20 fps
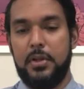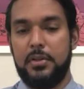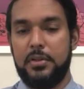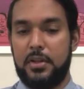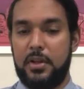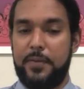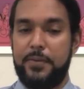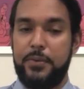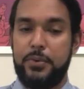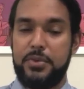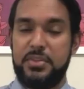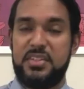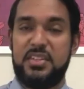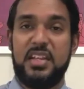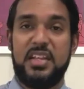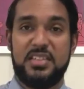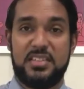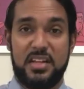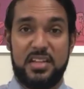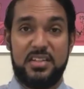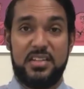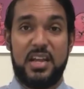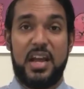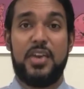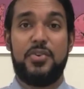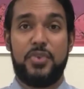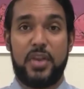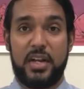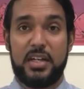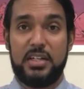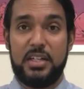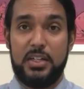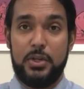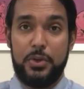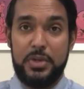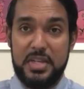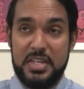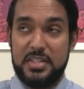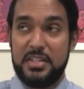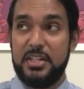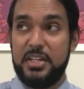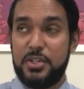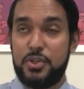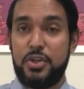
None of those things are directly or easily